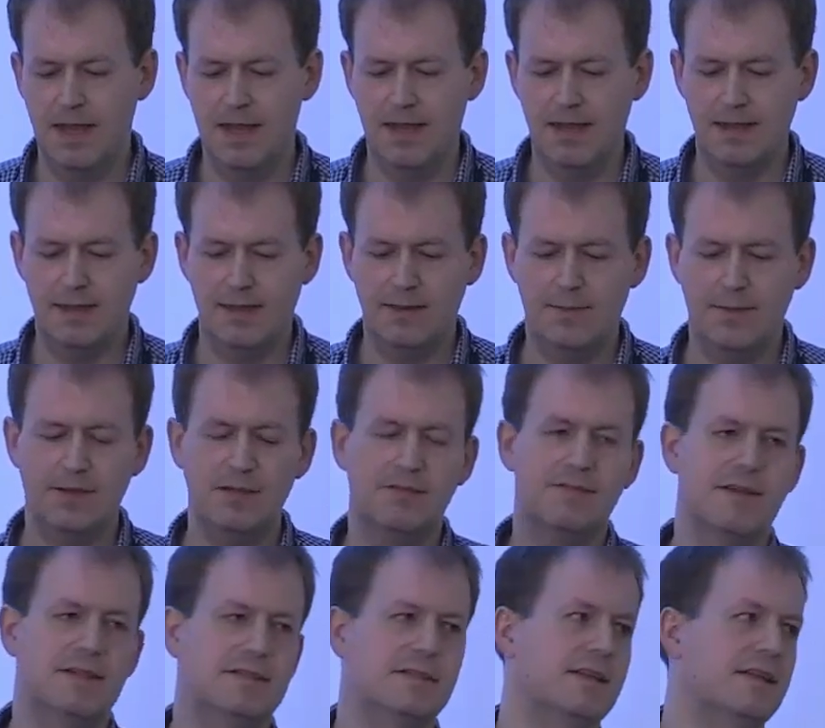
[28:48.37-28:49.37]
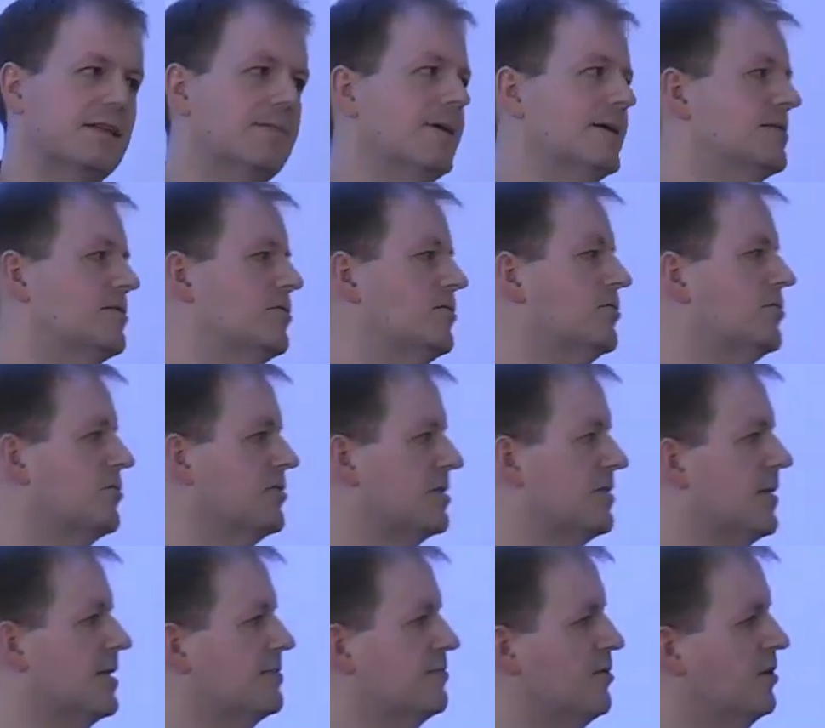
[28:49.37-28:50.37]
Um, are you investing in the best tools,
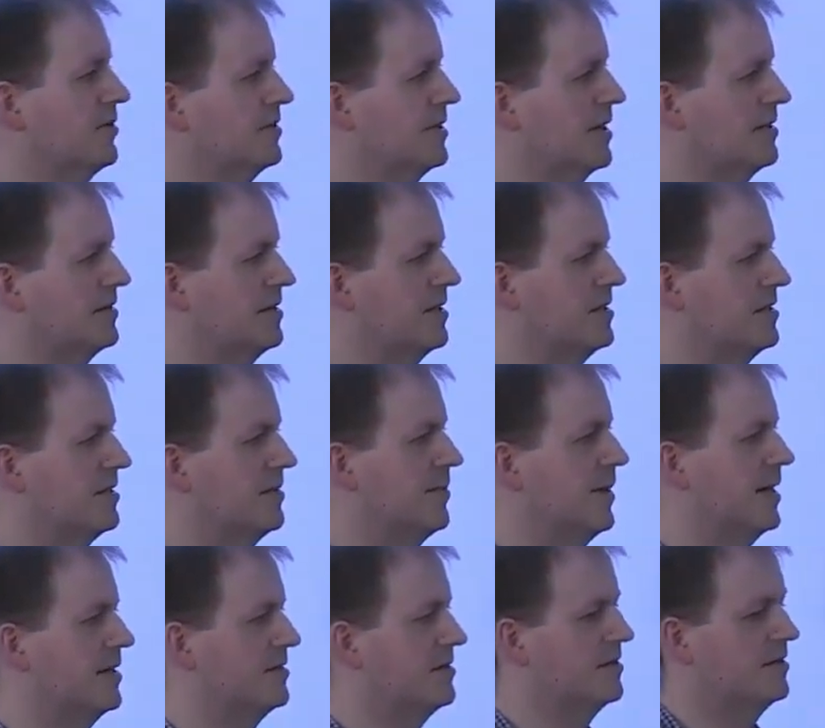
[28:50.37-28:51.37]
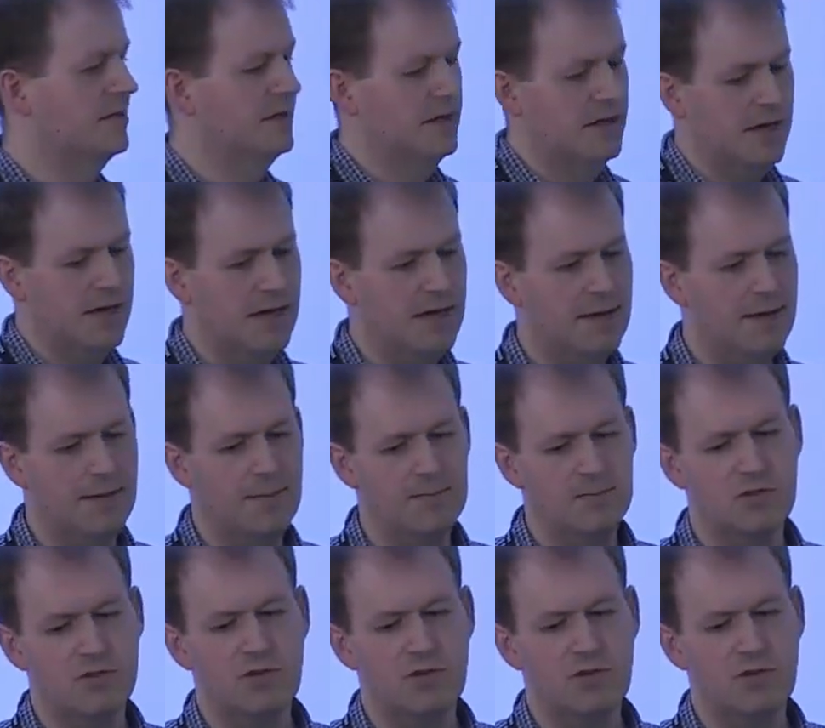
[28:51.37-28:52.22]
the best processes, the best um,